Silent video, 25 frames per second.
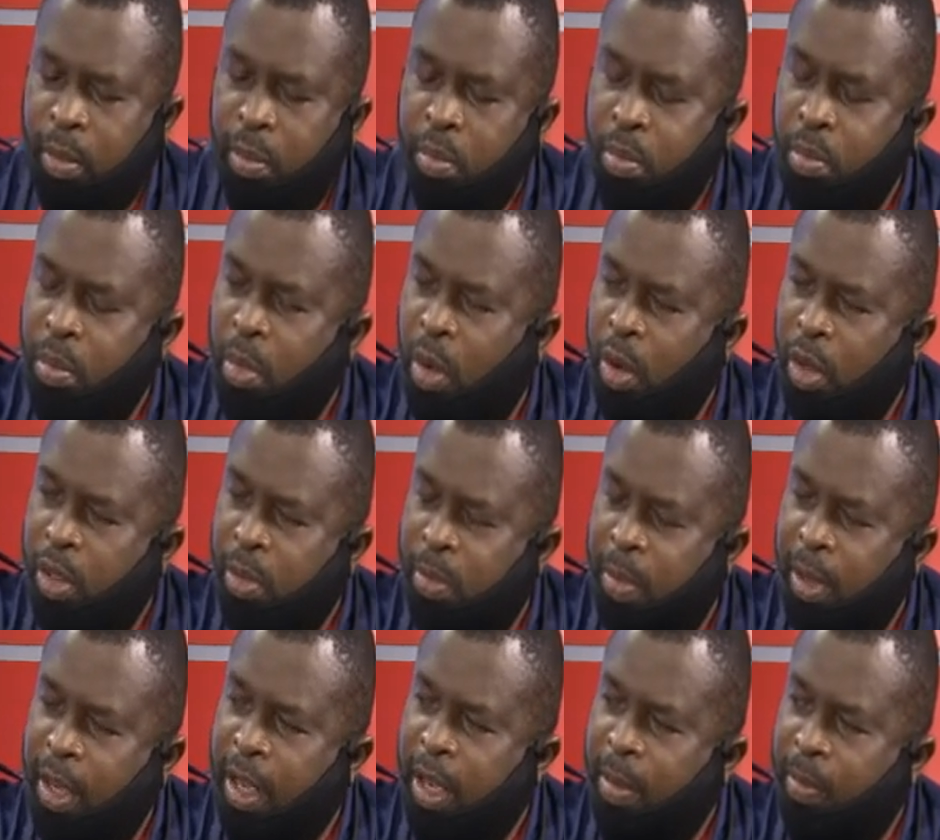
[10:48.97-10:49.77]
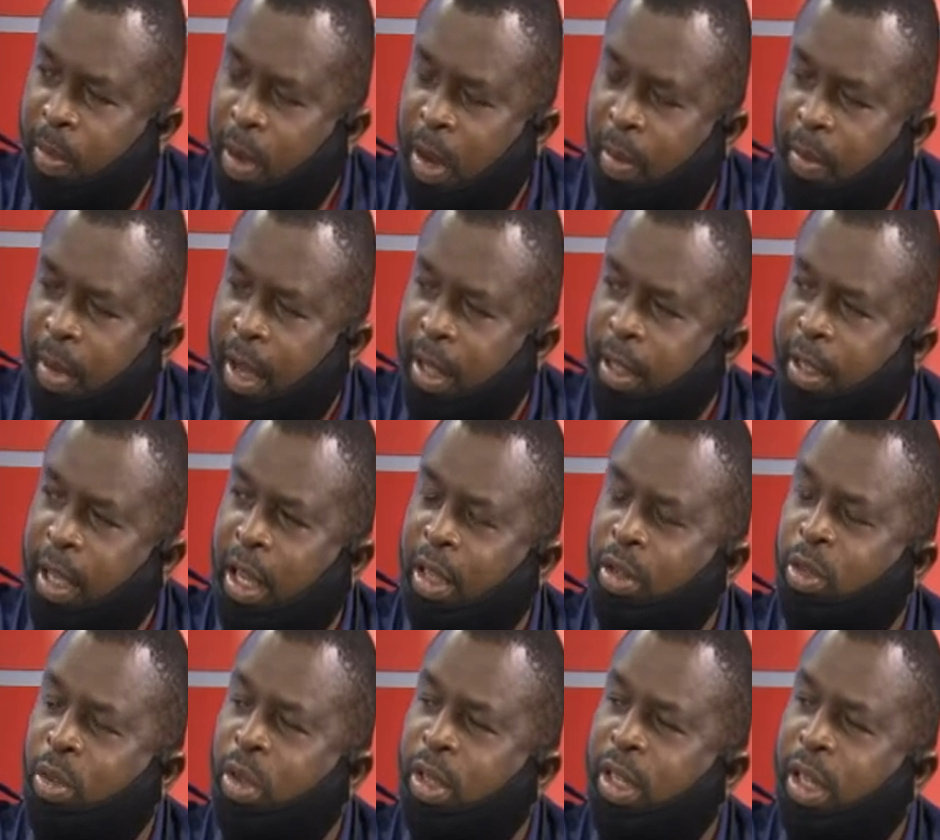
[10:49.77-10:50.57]
must be
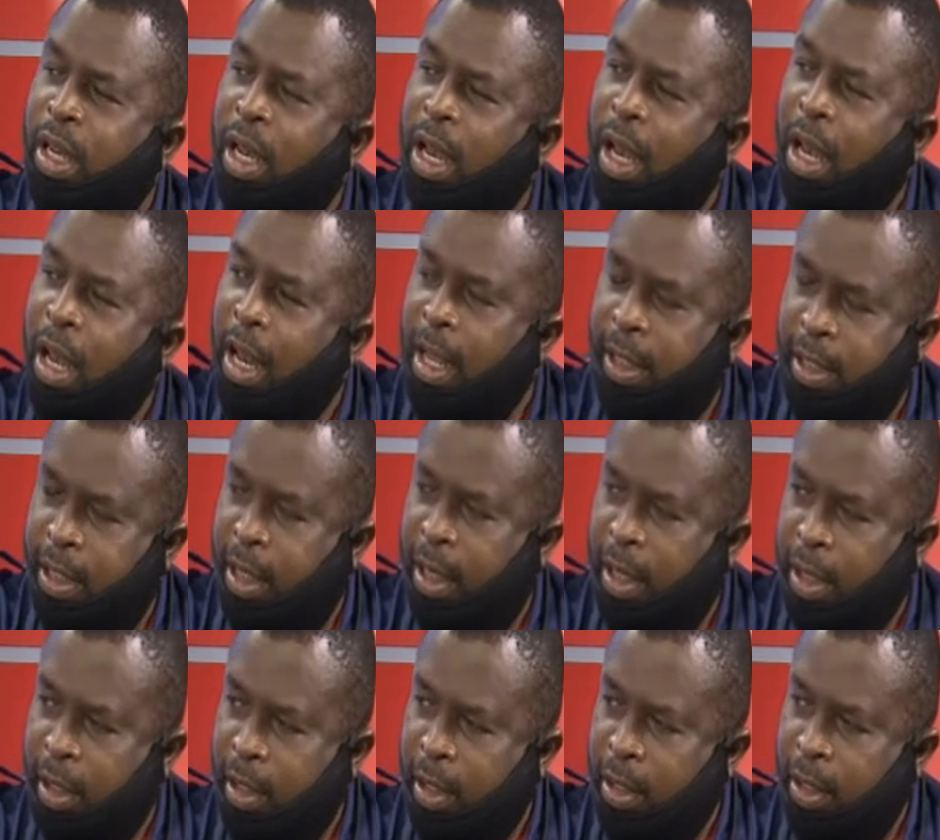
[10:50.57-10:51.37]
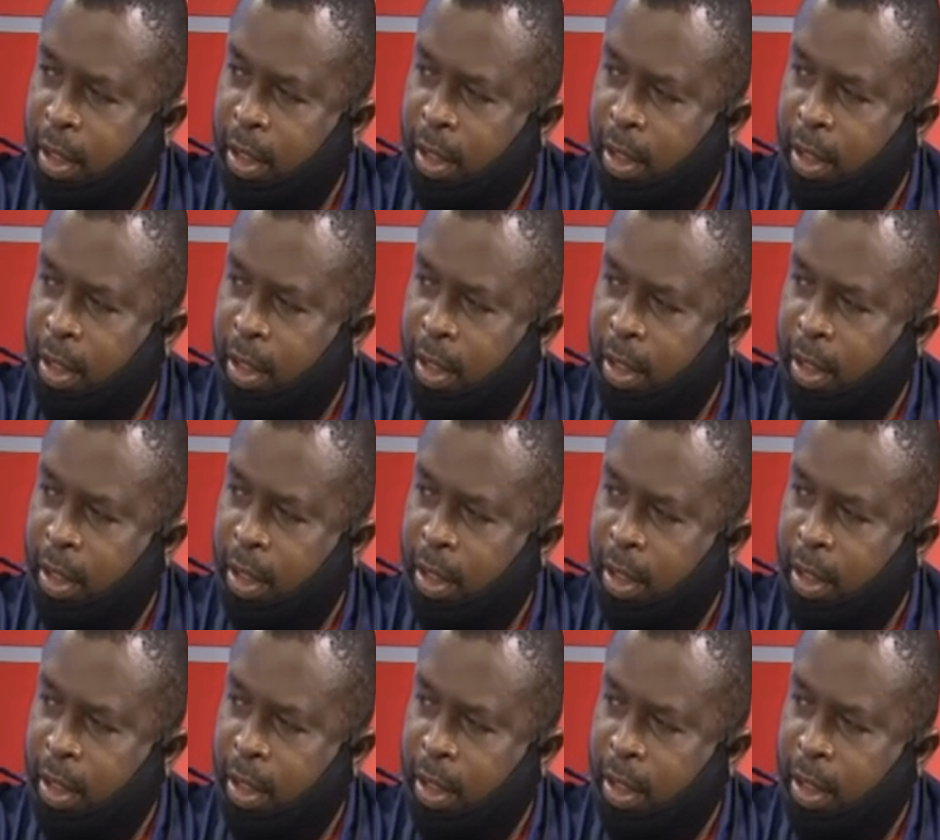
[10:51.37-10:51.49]
implemented to the letter.